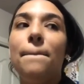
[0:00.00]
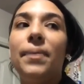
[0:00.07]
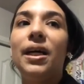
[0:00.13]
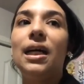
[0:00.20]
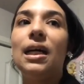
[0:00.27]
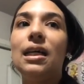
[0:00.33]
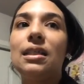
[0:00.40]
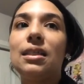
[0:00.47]

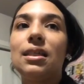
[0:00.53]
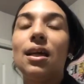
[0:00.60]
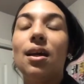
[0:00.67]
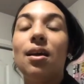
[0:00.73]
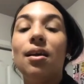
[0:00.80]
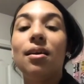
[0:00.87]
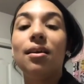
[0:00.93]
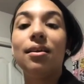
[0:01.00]
But
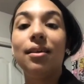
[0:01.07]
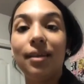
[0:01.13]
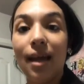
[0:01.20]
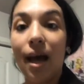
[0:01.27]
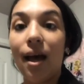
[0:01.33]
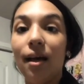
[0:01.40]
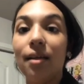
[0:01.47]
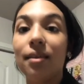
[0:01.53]

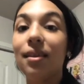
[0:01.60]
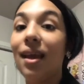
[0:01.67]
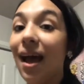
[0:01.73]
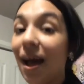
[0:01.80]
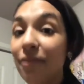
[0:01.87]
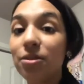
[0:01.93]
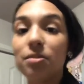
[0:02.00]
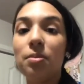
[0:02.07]
yeah, they
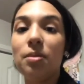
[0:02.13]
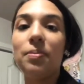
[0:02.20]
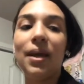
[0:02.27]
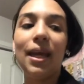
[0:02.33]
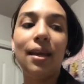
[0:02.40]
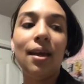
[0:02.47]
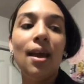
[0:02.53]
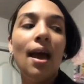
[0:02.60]
have to be
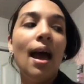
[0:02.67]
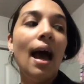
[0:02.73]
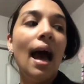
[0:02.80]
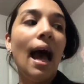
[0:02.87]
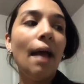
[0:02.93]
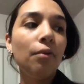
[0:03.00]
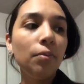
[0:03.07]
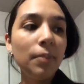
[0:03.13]
paid.
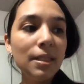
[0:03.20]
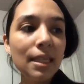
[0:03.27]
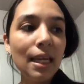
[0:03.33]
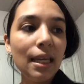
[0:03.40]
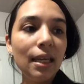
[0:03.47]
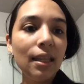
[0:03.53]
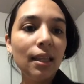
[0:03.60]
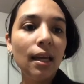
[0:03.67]
I will be
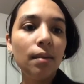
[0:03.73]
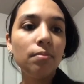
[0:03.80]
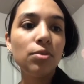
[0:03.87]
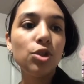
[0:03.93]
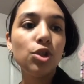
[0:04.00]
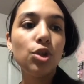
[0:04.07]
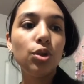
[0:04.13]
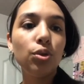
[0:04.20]
taking
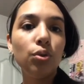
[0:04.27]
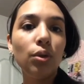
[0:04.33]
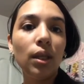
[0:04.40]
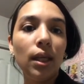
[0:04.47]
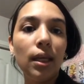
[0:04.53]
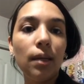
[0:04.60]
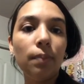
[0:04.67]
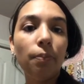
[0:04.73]
them to
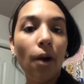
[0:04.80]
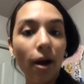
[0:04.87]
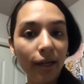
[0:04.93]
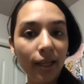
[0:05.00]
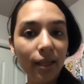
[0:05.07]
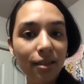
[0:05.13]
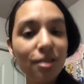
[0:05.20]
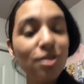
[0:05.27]
the
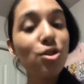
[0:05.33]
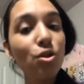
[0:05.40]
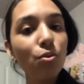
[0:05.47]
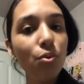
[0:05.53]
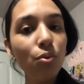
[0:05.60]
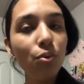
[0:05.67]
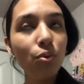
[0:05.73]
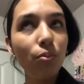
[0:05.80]
party
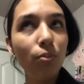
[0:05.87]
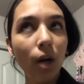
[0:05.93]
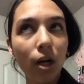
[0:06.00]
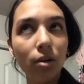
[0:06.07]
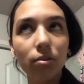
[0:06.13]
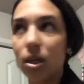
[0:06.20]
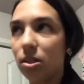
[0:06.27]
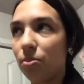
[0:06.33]

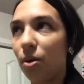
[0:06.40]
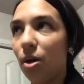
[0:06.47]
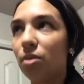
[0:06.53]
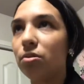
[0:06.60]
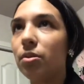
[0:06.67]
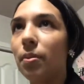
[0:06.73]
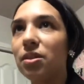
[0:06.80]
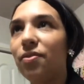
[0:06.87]
tomorrow's
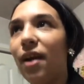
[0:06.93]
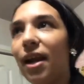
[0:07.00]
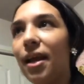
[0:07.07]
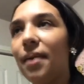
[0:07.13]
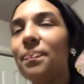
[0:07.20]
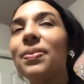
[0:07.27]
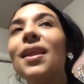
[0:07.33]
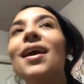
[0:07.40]

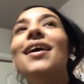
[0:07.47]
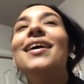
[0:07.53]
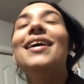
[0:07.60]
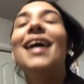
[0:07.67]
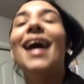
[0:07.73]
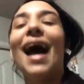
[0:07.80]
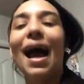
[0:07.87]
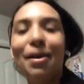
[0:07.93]
Friday.
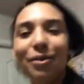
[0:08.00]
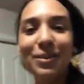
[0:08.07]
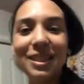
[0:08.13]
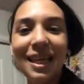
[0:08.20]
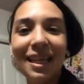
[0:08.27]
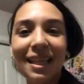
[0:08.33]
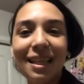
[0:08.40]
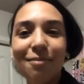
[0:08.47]
I will be
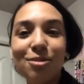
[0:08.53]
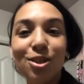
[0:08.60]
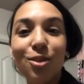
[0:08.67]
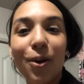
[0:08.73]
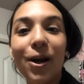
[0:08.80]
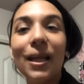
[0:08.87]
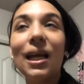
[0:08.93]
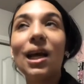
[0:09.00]
taking them to
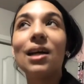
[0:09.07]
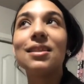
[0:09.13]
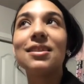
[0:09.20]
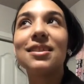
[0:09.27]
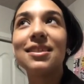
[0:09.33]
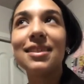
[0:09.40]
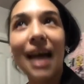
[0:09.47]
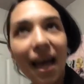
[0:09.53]
the party on
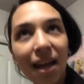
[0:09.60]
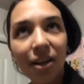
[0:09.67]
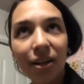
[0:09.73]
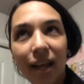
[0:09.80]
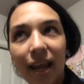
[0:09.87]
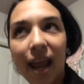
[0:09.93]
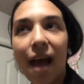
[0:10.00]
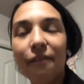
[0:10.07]

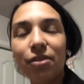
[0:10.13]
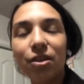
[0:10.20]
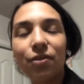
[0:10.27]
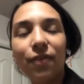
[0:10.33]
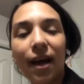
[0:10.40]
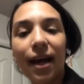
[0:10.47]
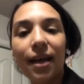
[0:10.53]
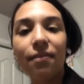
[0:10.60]
Saturday after
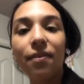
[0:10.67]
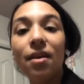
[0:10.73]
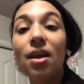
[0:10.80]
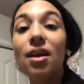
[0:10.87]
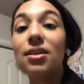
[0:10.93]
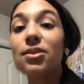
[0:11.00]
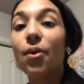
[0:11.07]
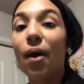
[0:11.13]
5,
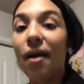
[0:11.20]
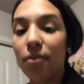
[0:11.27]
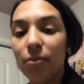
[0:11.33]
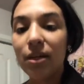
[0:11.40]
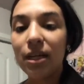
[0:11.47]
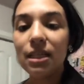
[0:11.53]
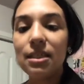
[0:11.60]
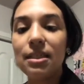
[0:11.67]
so
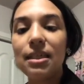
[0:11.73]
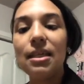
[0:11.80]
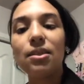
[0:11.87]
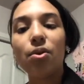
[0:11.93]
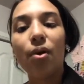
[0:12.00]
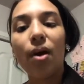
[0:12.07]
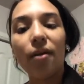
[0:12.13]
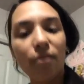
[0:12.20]
everyone can see,
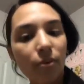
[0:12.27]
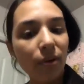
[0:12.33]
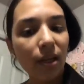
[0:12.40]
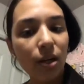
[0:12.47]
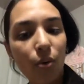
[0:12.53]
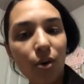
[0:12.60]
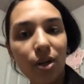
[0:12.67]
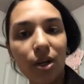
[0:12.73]
so everyone
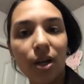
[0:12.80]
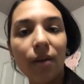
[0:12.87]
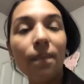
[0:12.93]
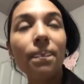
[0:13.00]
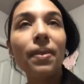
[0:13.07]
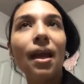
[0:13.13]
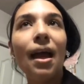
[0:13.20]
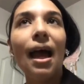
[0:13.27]
can order,
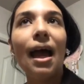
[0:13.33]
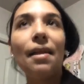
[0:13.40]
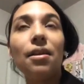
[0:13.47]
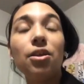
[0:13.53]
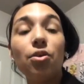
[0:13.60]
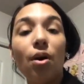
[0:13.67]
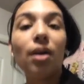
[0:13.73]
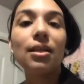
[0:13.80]
and
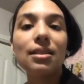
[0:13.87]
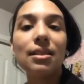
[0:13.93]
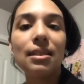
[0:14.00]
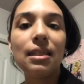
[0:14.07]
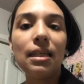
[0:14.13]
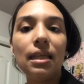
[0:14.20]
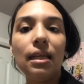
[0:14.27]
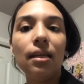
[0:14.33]
then you all can
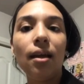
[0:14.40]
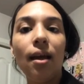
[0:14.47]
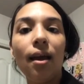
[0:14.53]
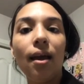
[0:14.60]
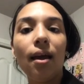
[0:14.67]
see